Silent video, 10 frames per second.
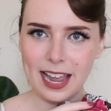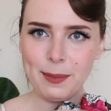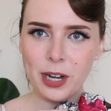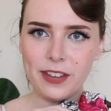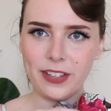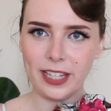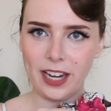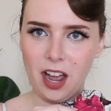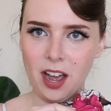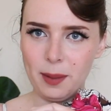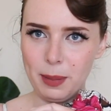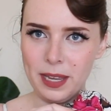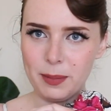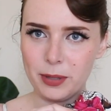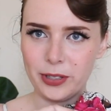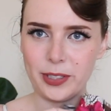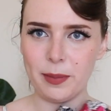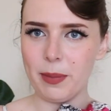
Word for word: I'm not even like a hot pink person,